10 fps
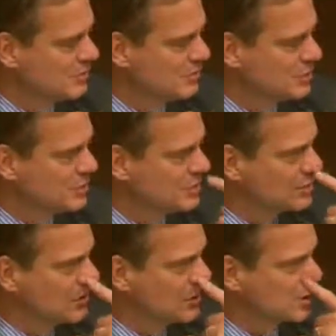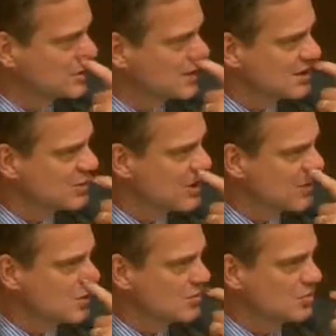future generations, that you have
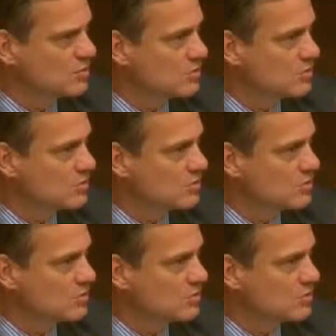also to